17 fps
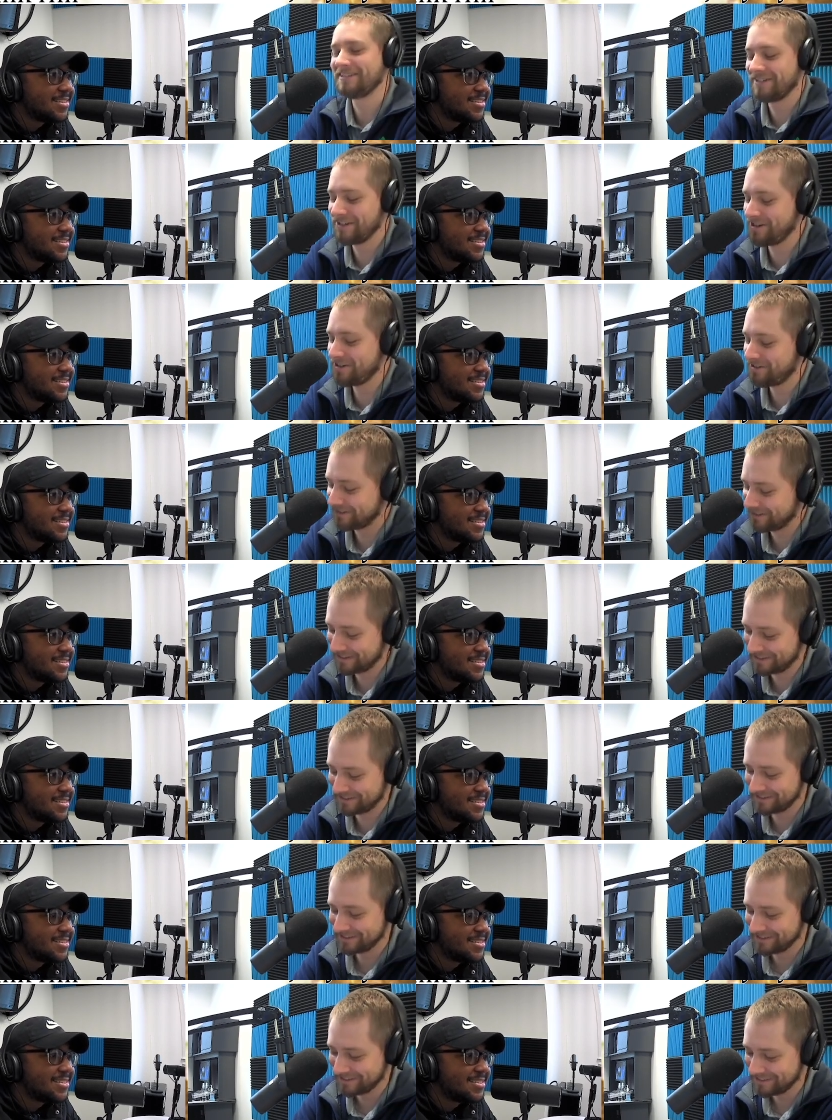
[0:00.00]
Speaker 1: Did you
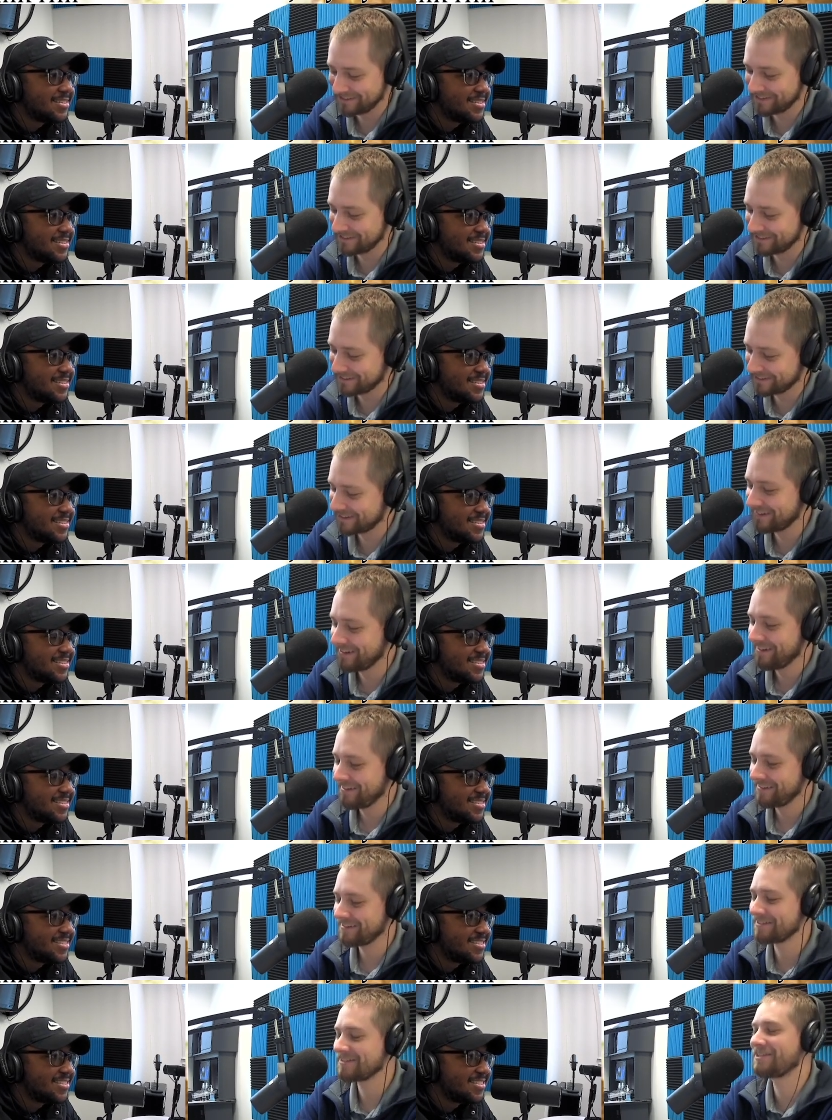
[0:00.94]

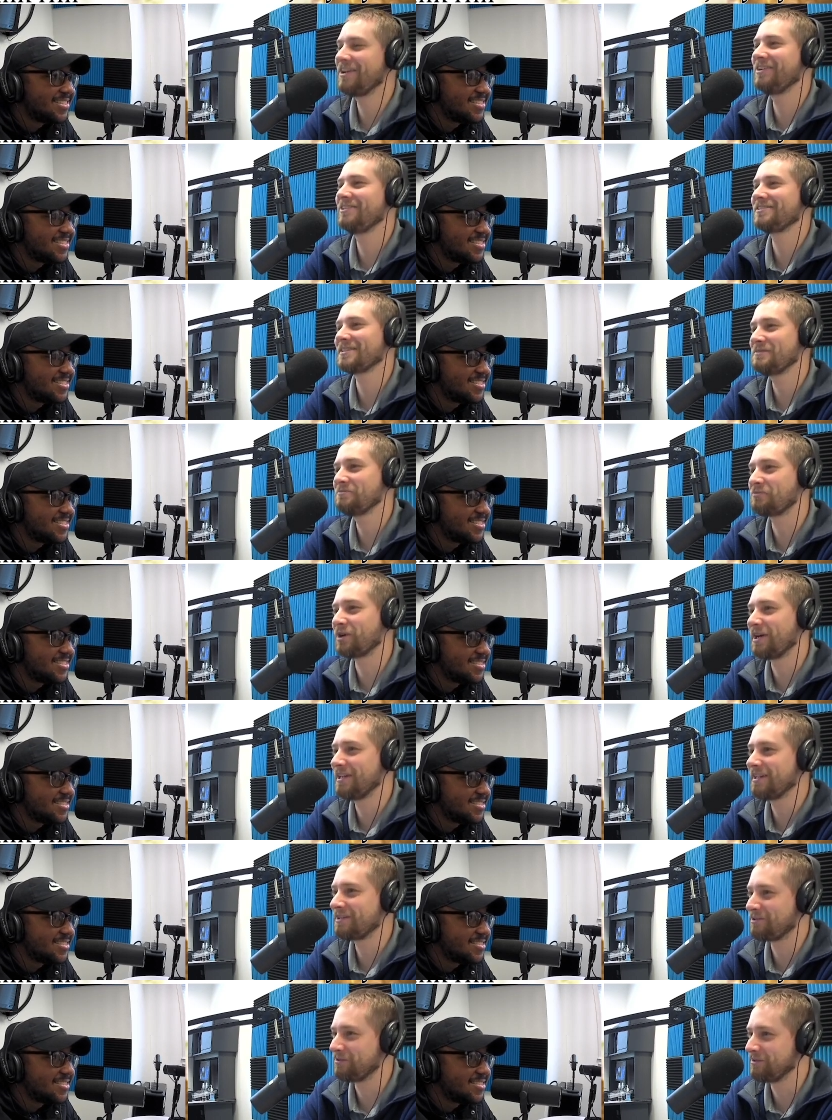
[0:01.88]
Did you see
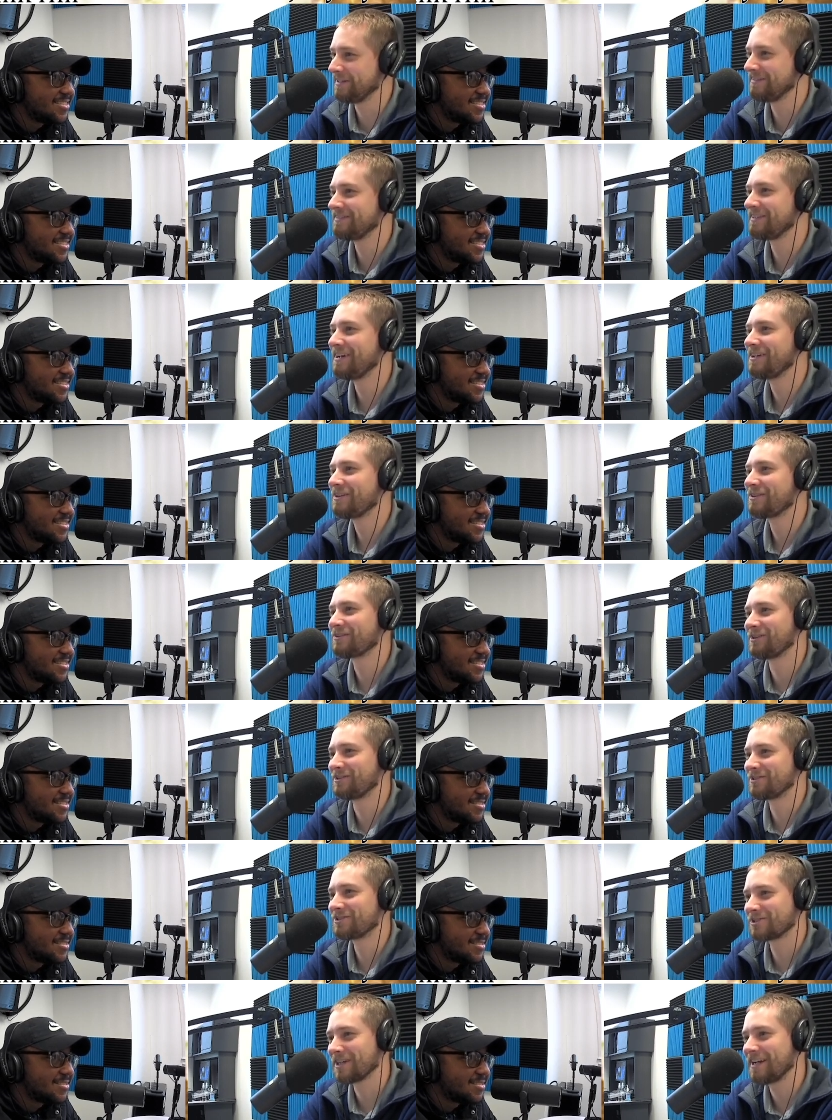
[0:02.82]
Brady Quinn
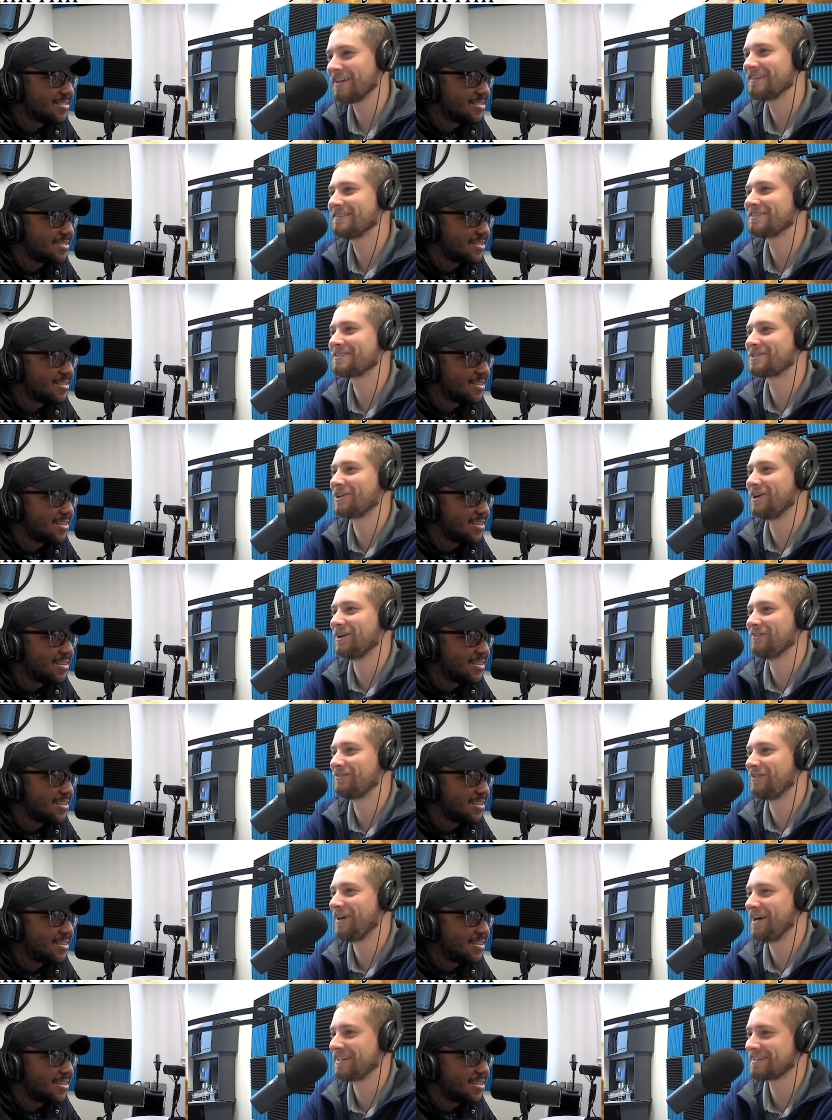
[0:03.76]
throwing shade at Deshaun